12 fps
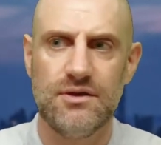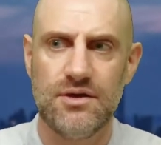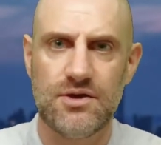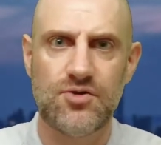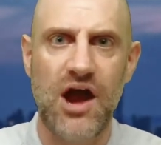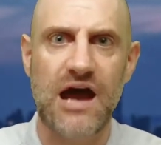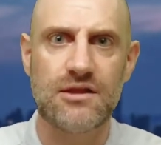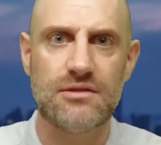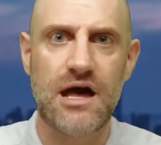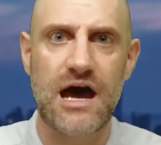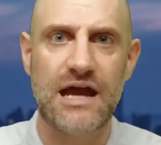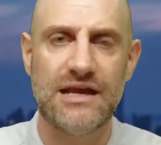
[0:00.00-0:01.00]
you're out of
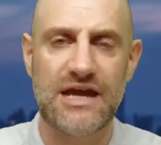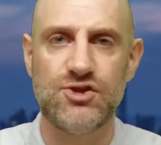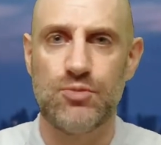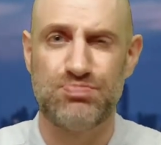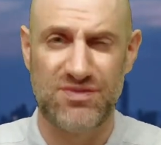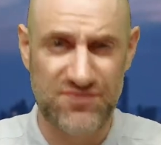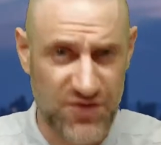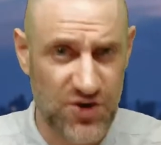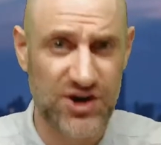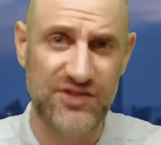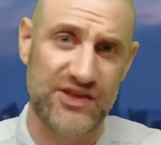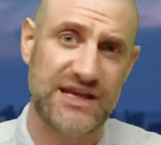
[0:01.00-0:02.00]
line and you're
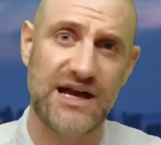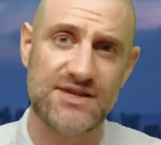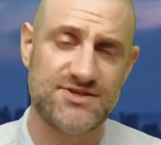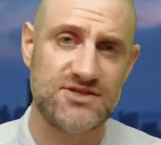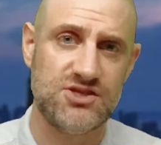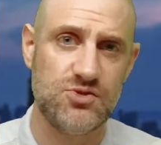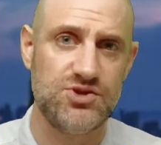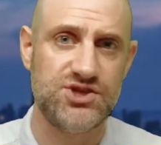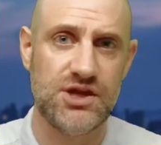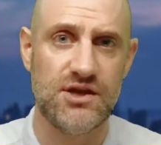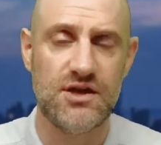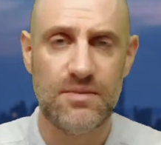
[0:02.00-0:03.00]
perverting the
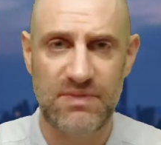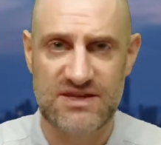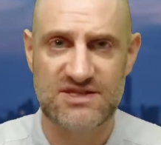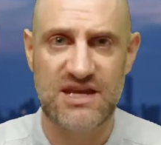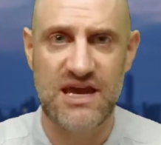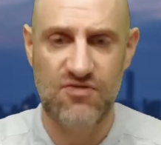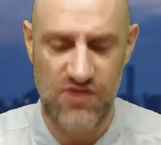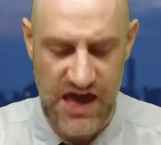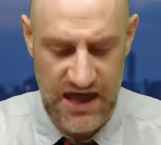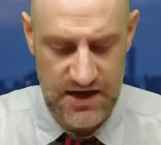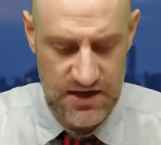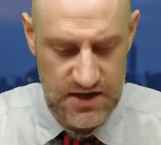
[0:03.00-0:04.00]
Constitution by saying
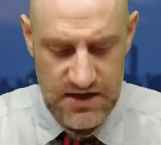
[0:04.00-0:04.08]
that.